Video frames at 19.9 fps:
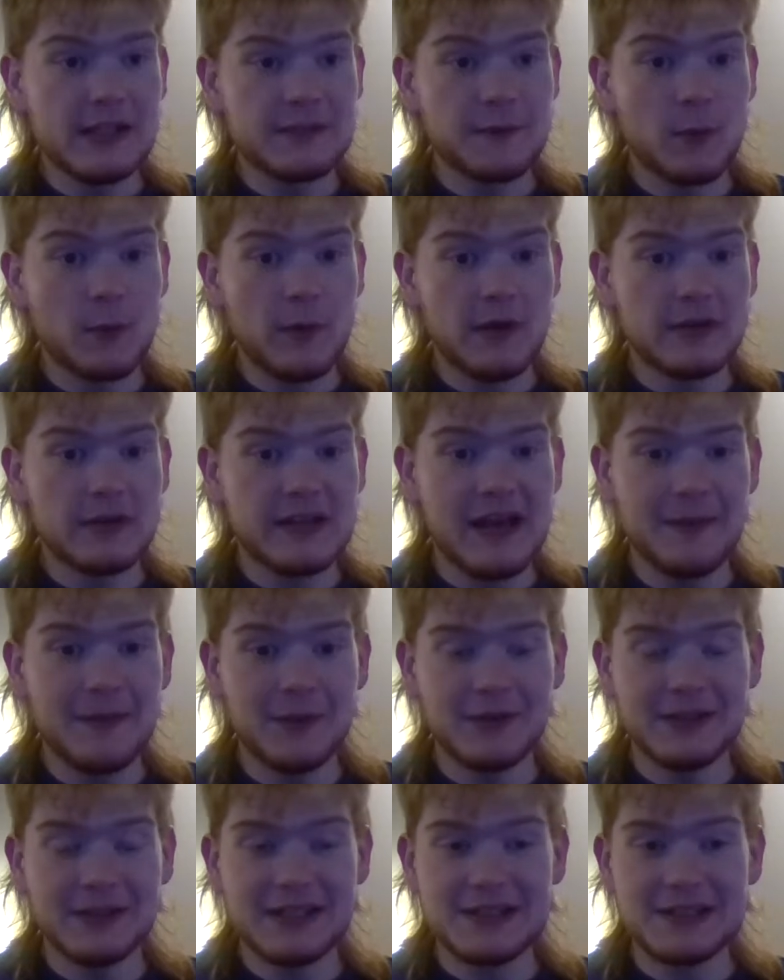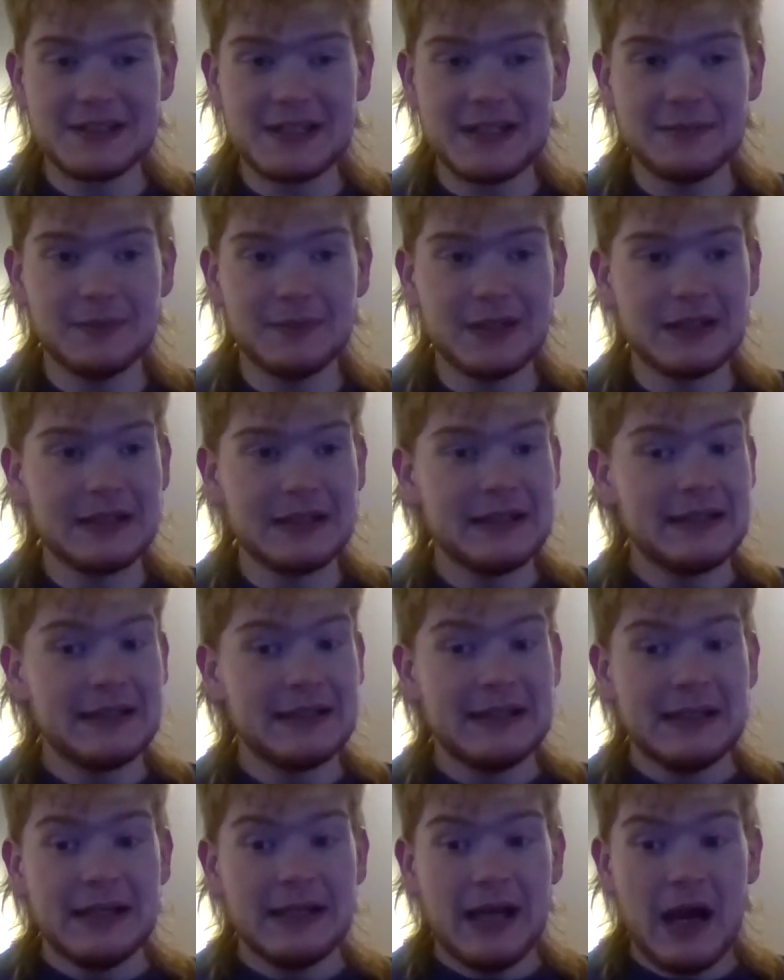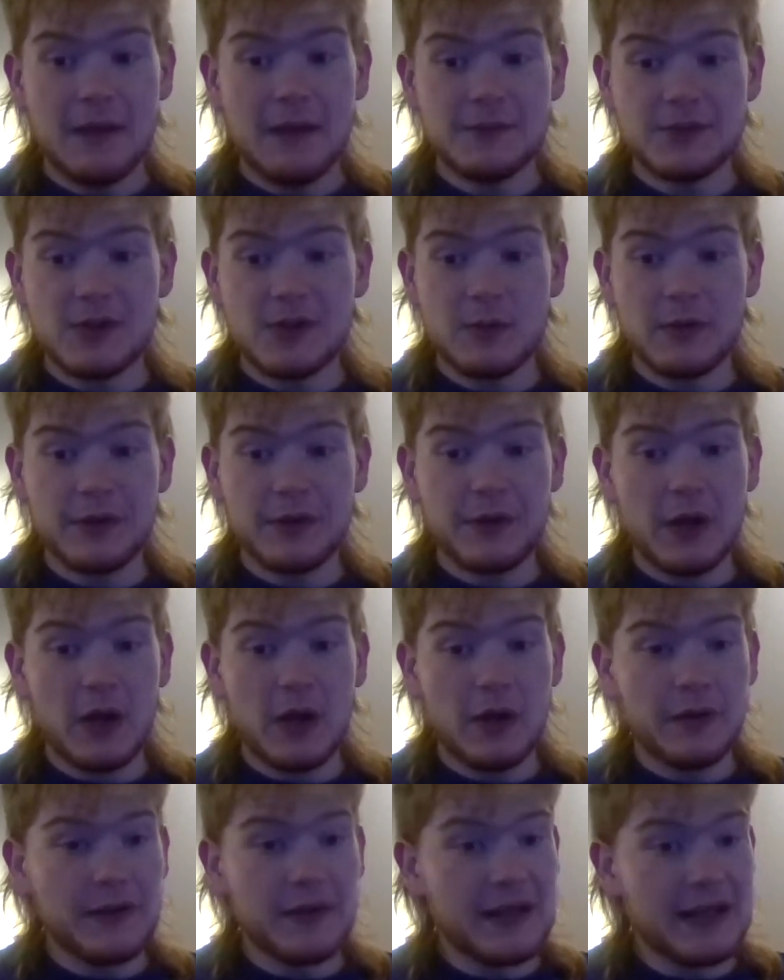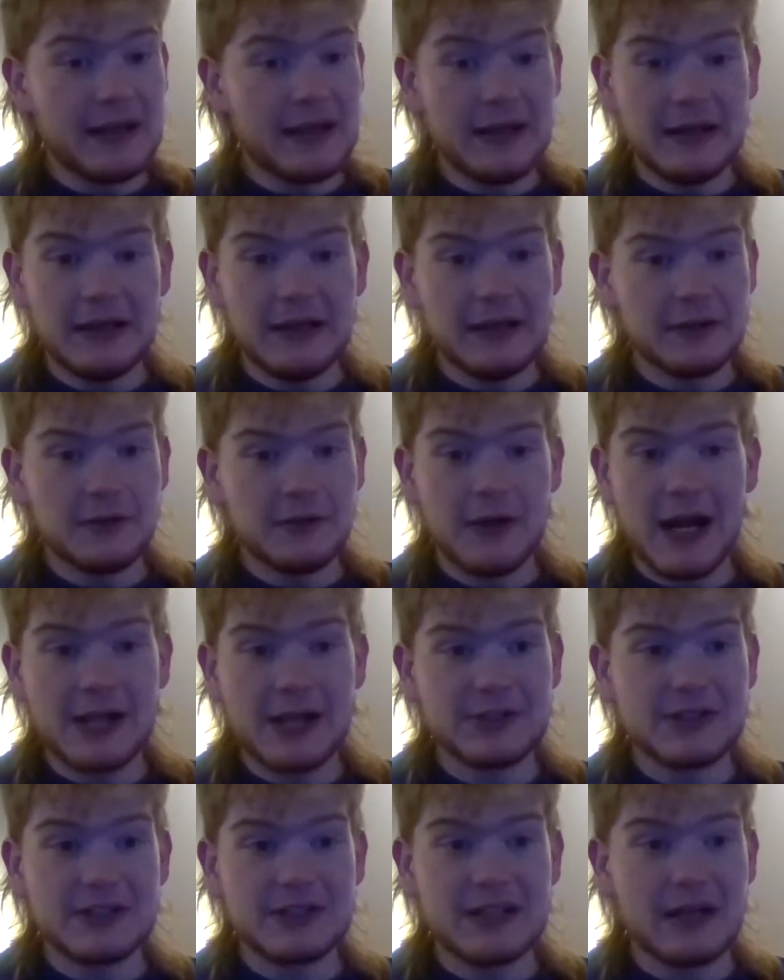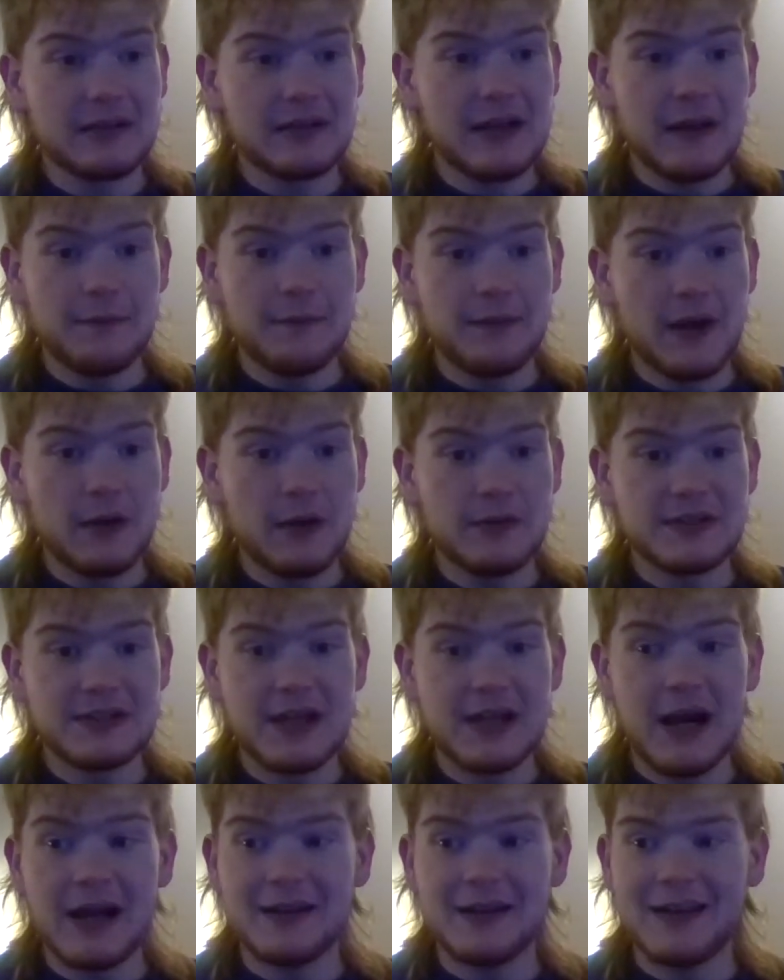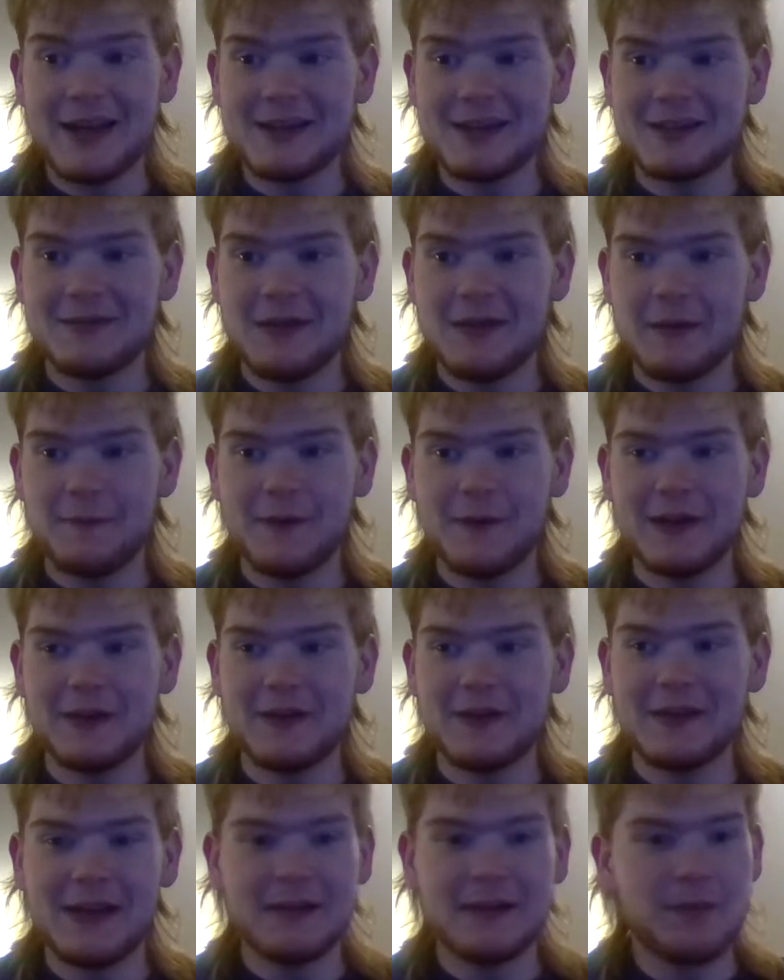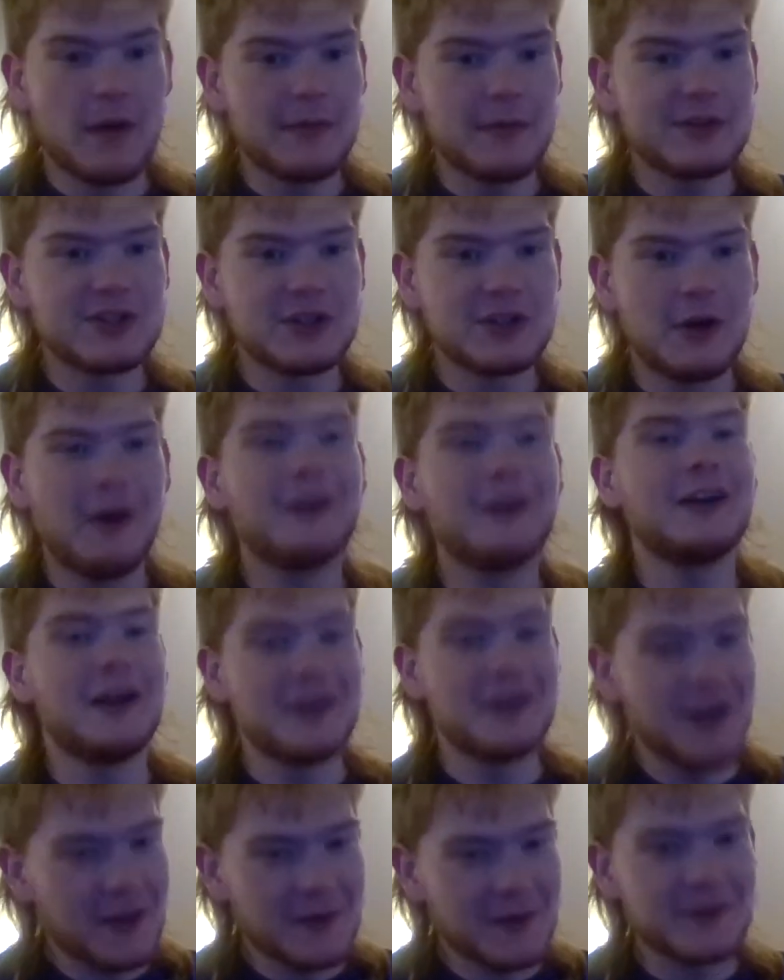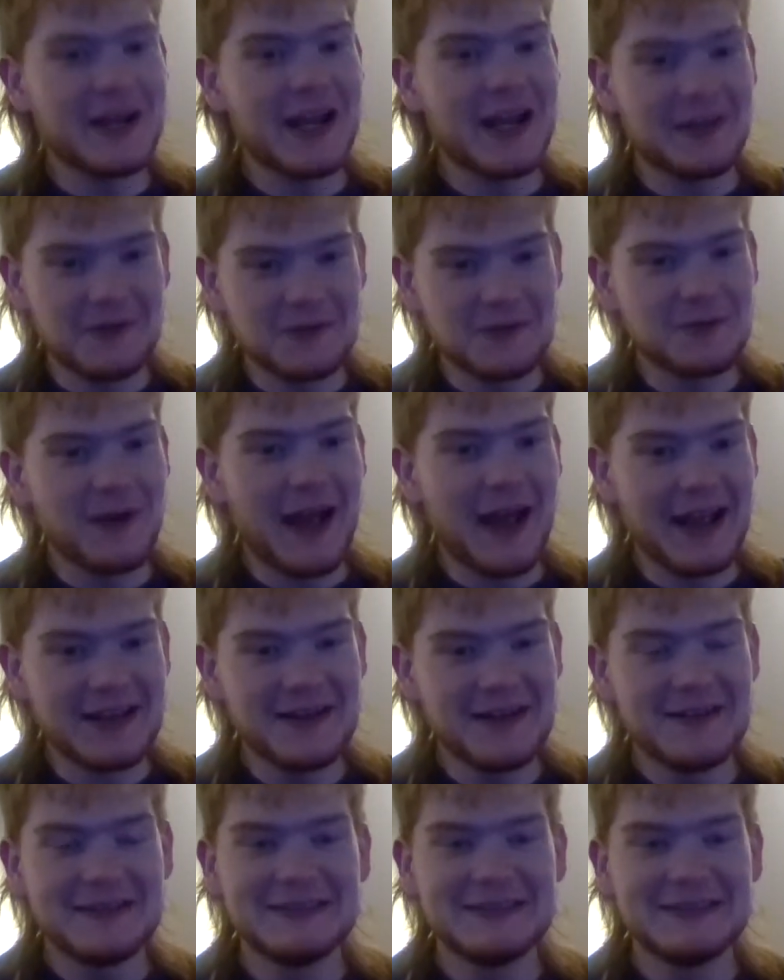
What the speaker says: for Will Kimmel and his team, but I'm sure with all the crashes that they built with Scott, if anything, they probably just call it another day at the track.